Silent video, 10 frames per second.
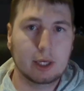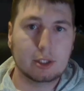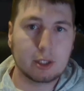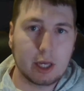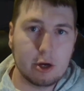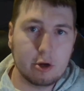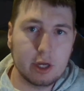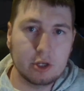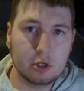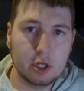a
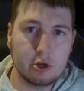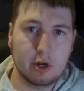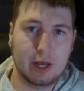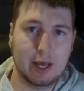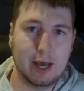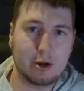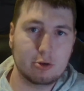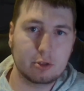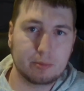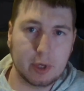security engineer, and a
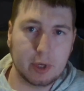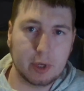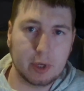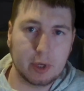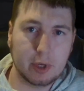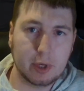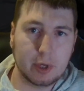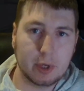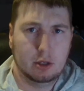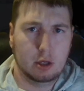hacker's best
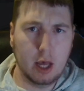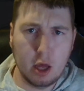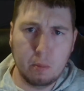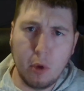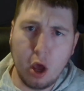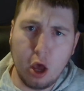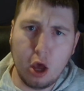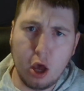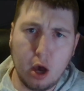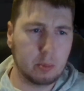friend.
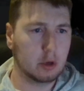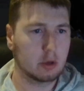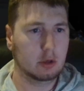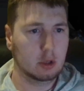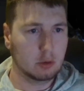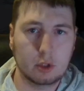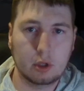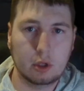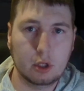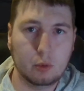Nmap!
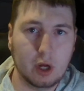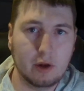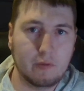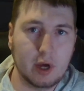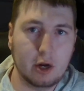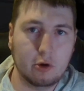You want to find